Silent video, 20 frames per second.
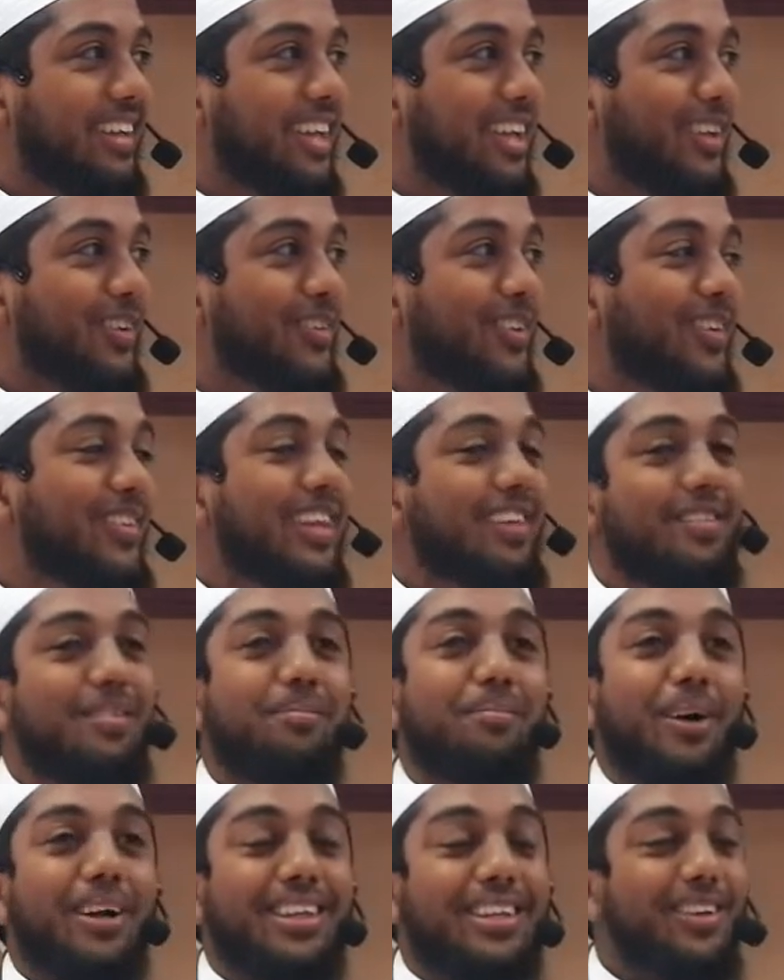You don't have a
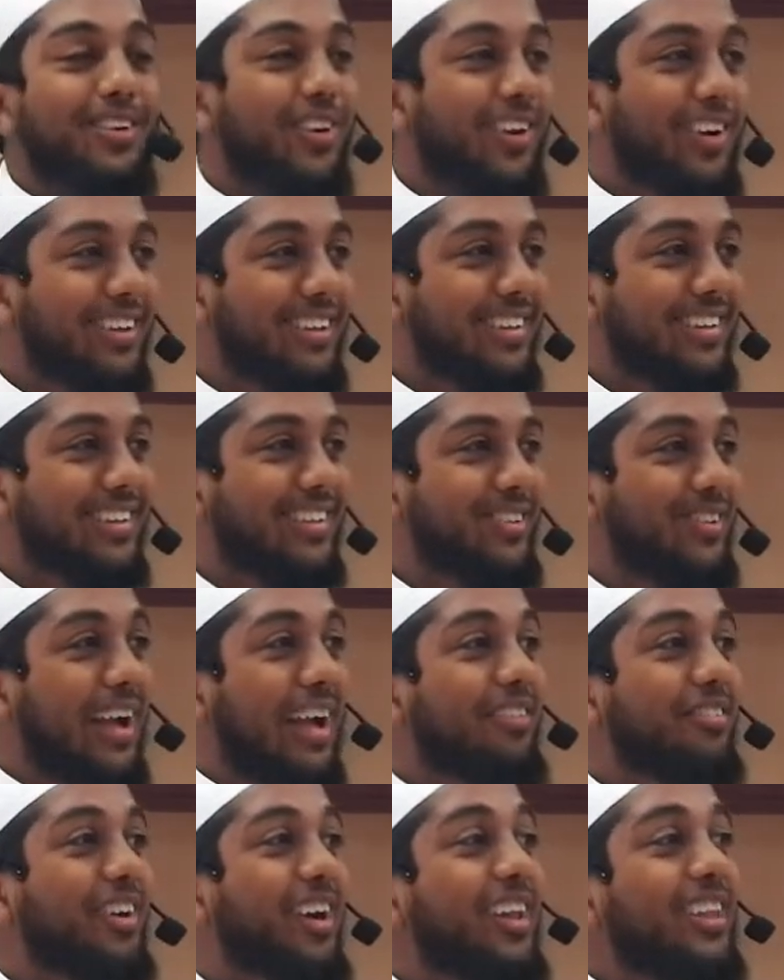bodyguard, you
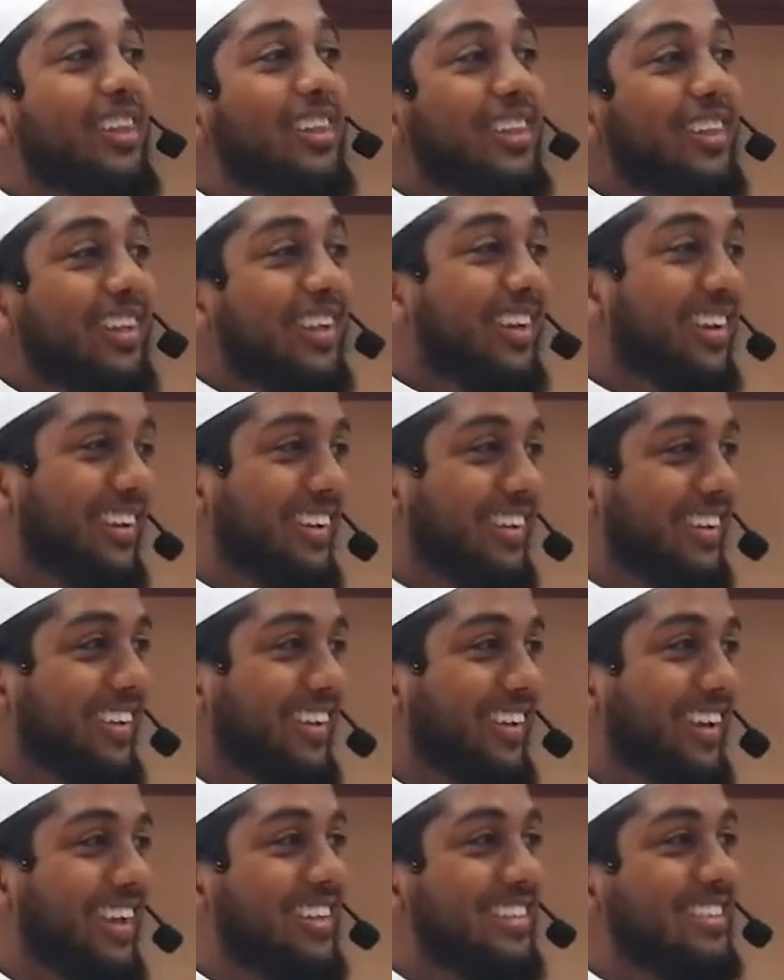have Allah
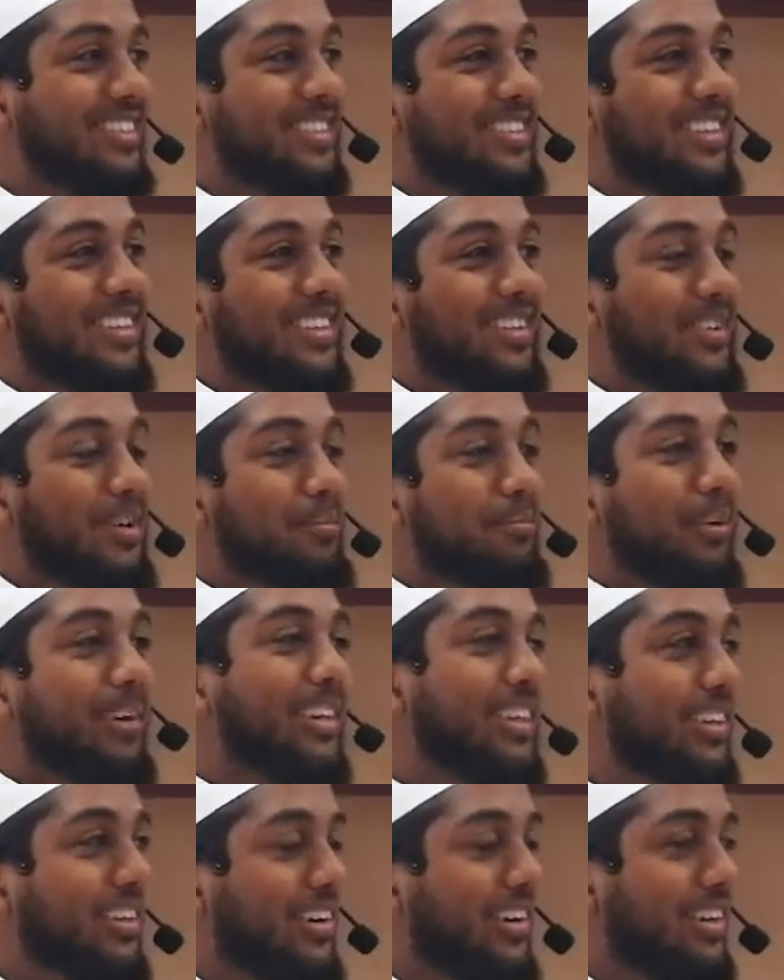as your
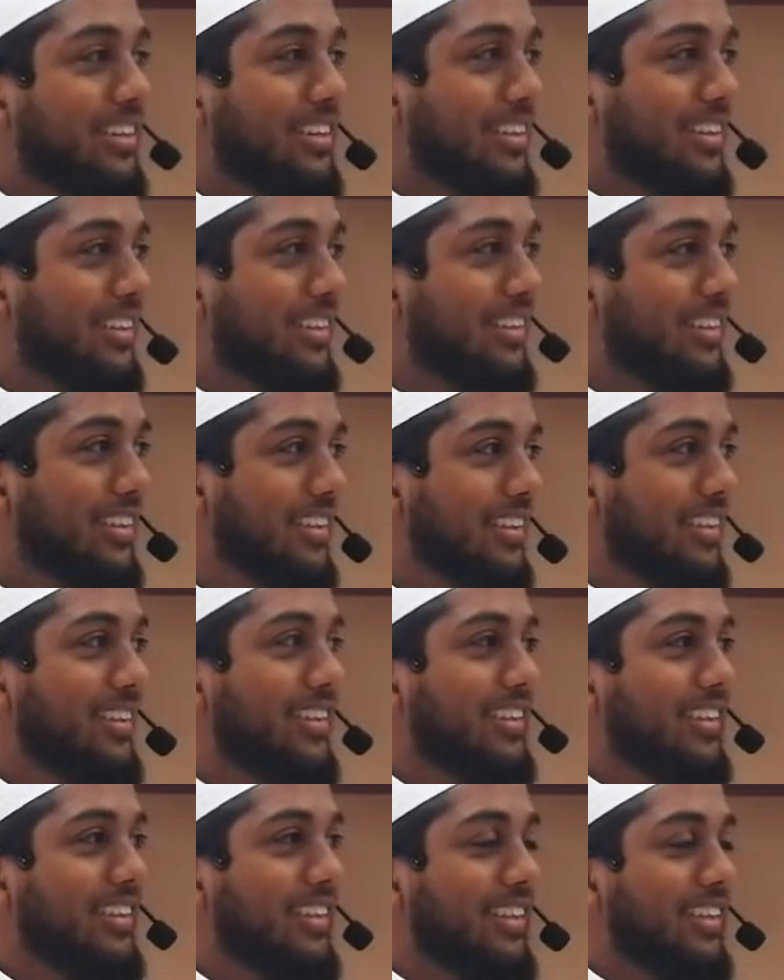bodyguard.
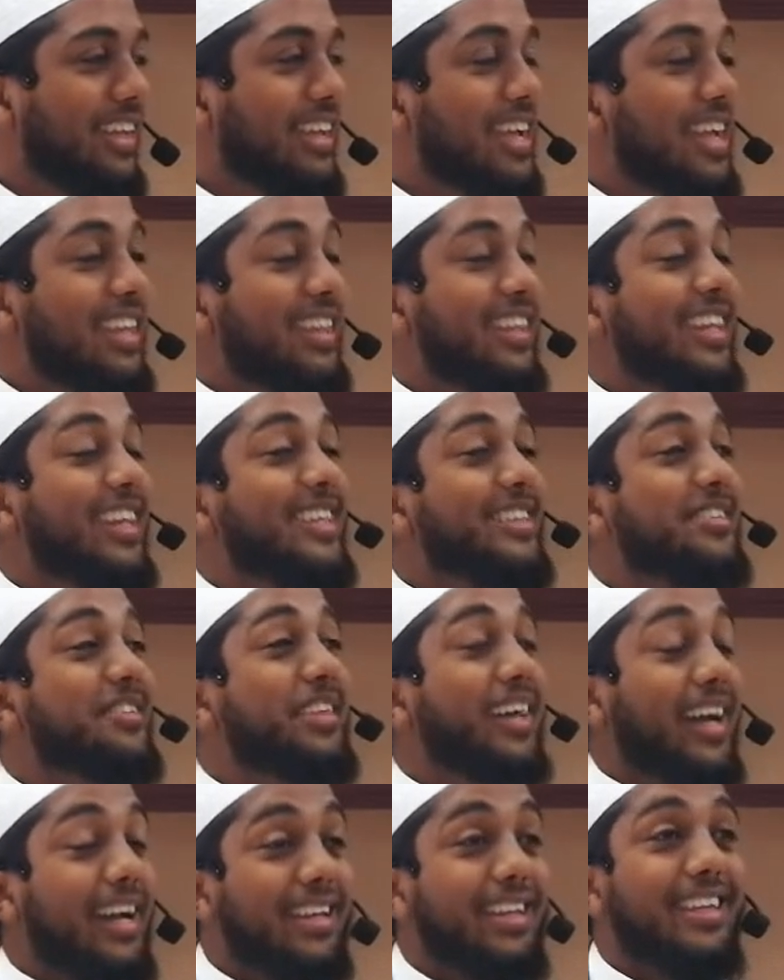The rest of
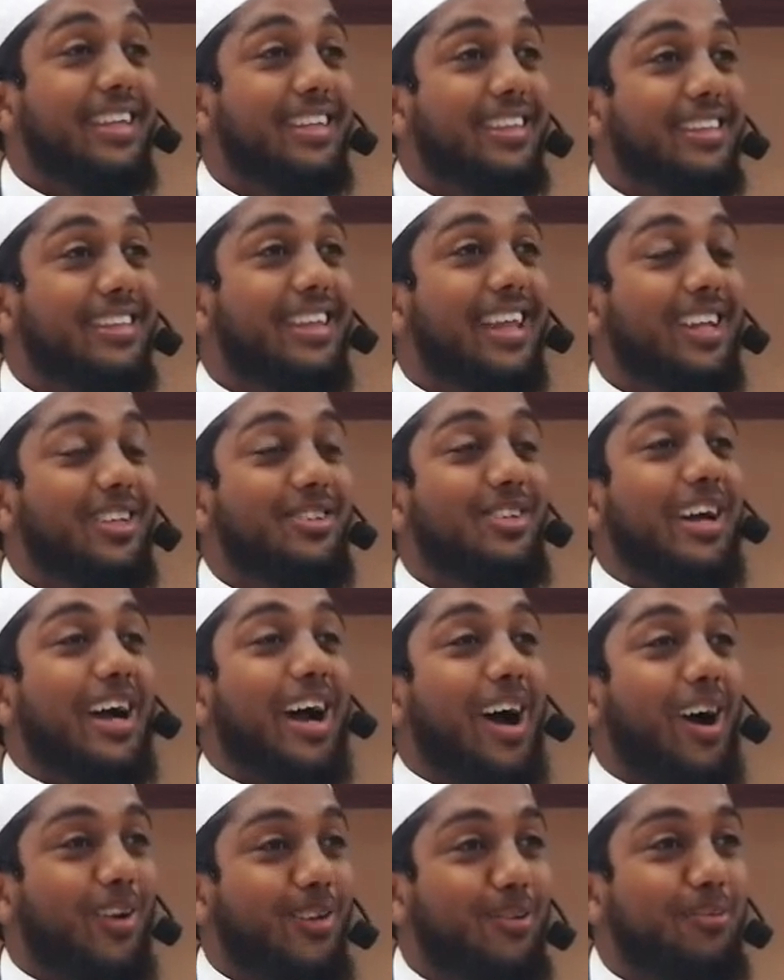the hadith tells you
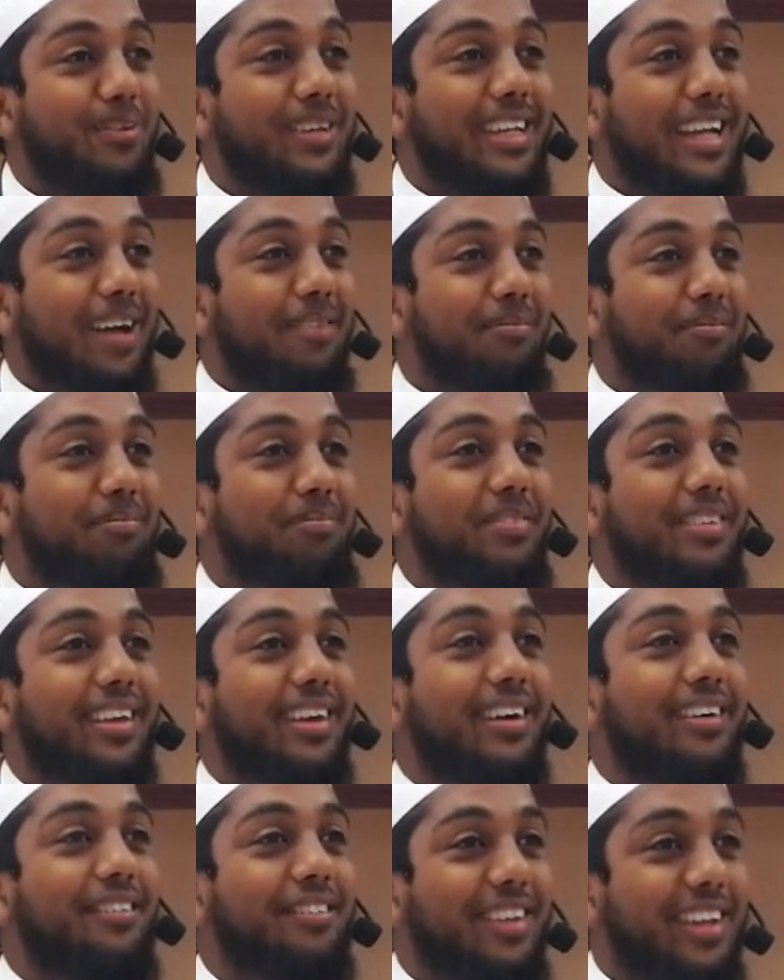how to become
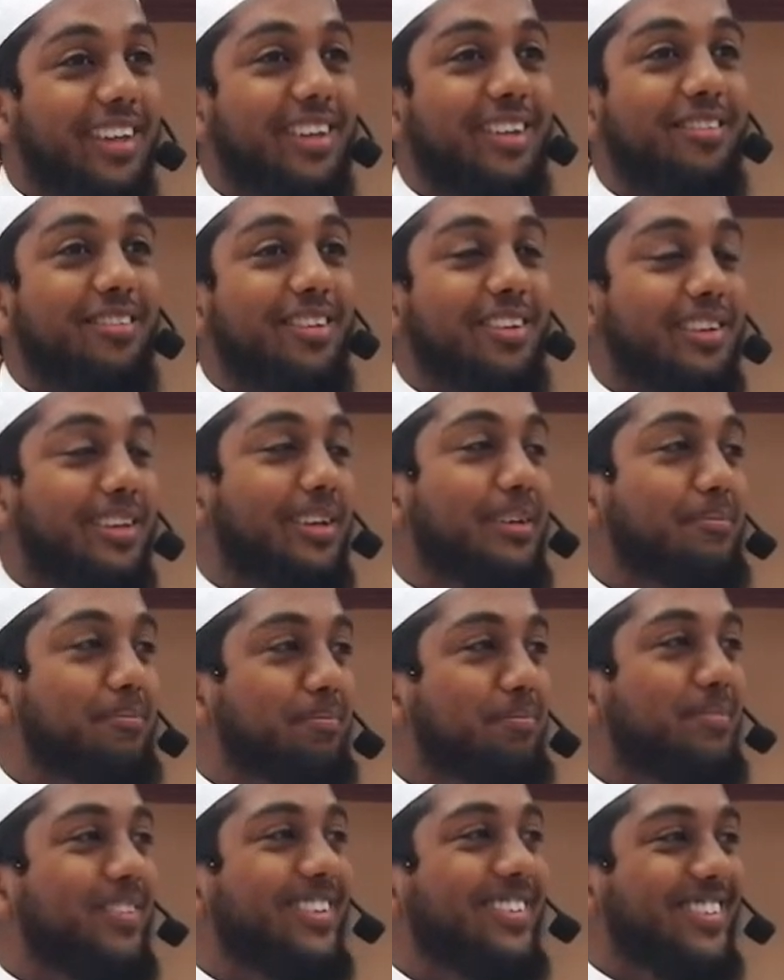a friend of Allah.
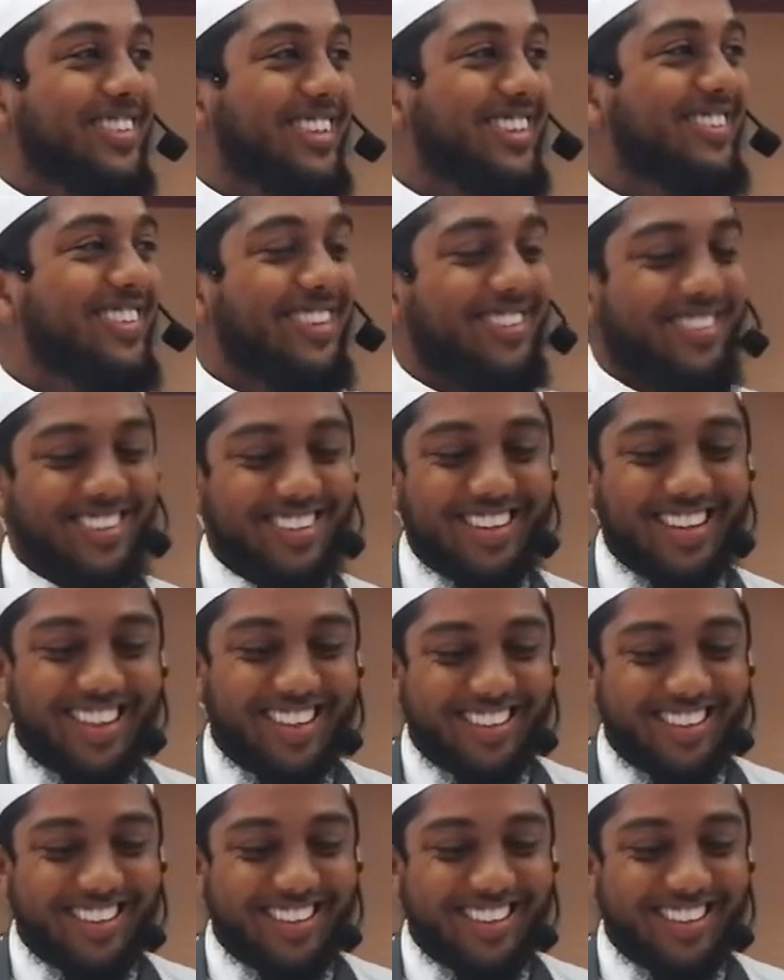But we'll leave that for another